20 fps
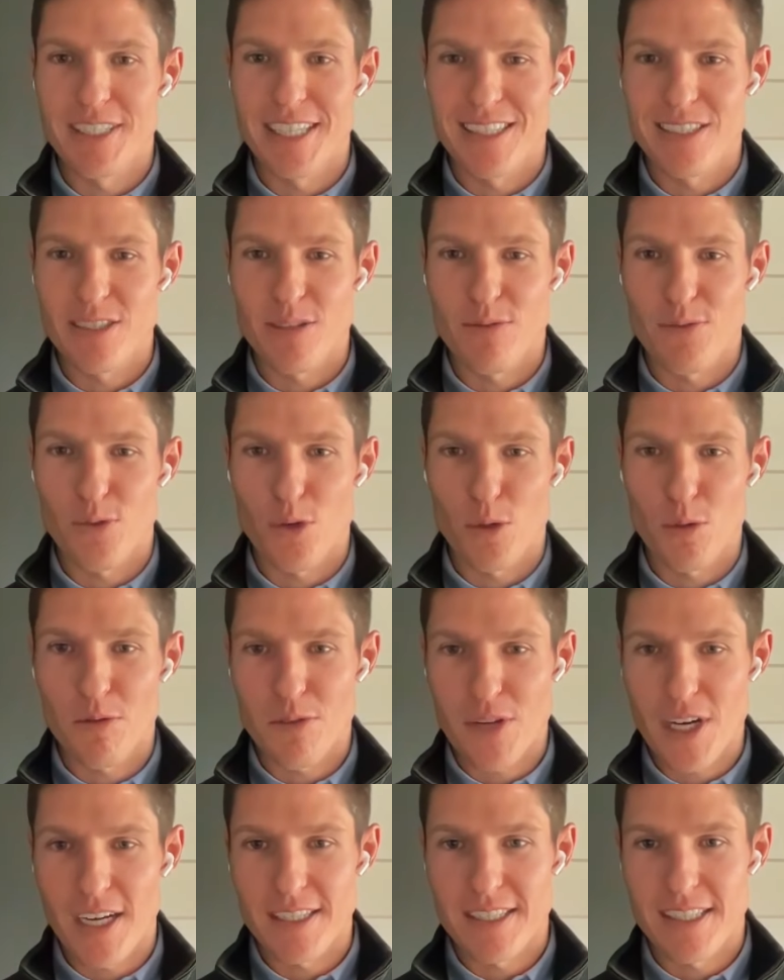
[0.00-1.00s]
intensive form
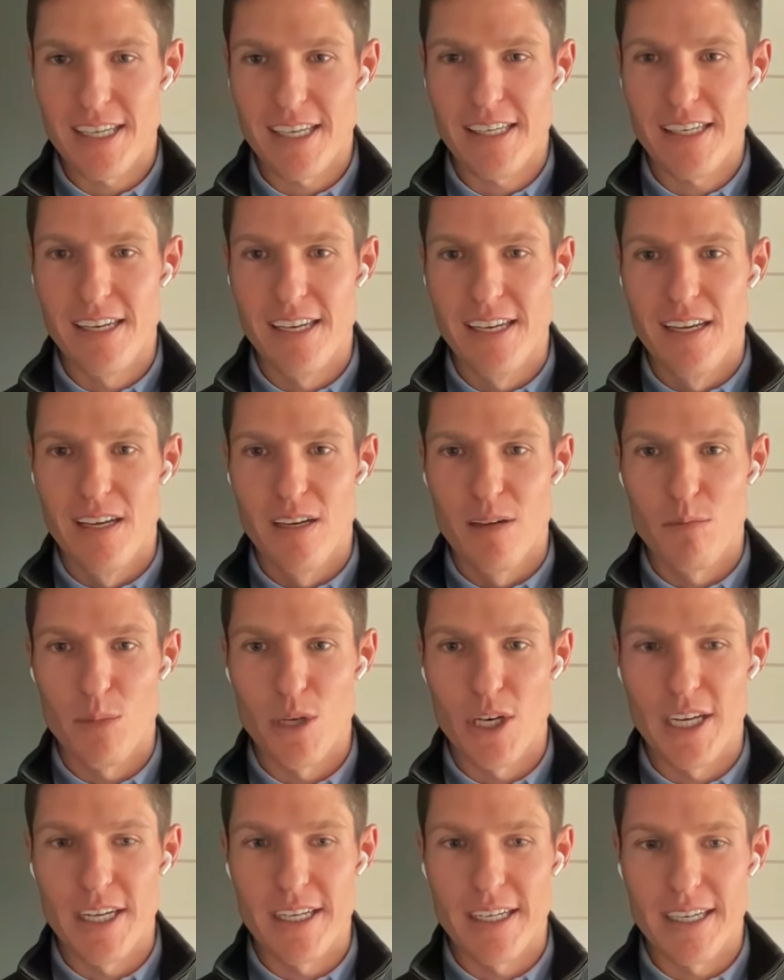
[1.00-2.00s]
of content,
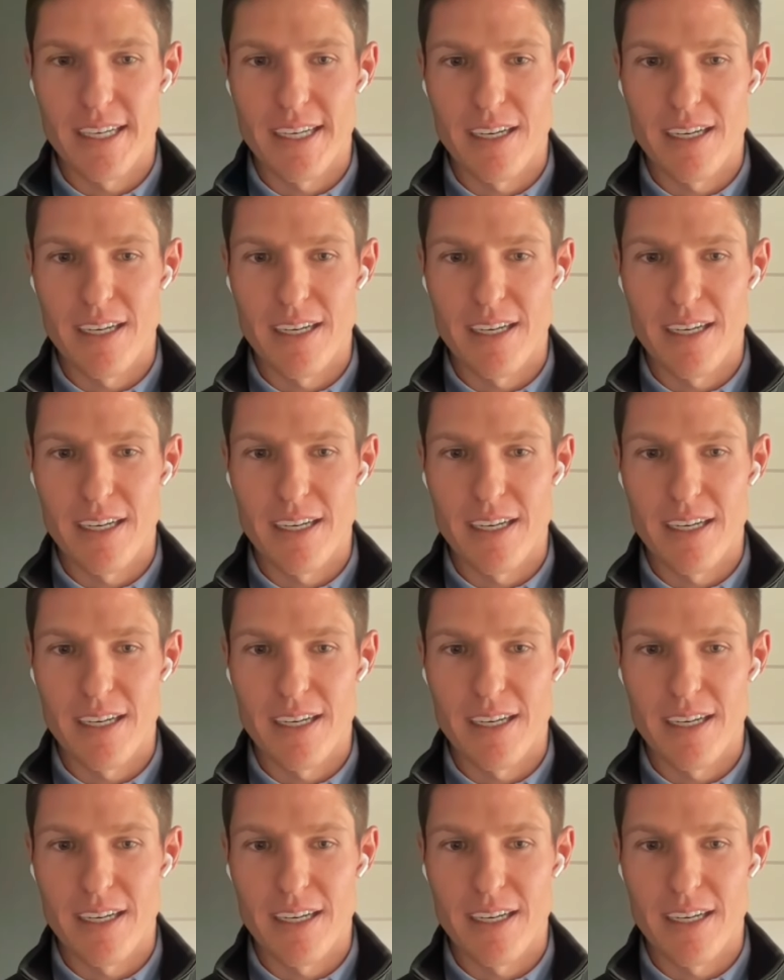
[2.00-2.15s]
but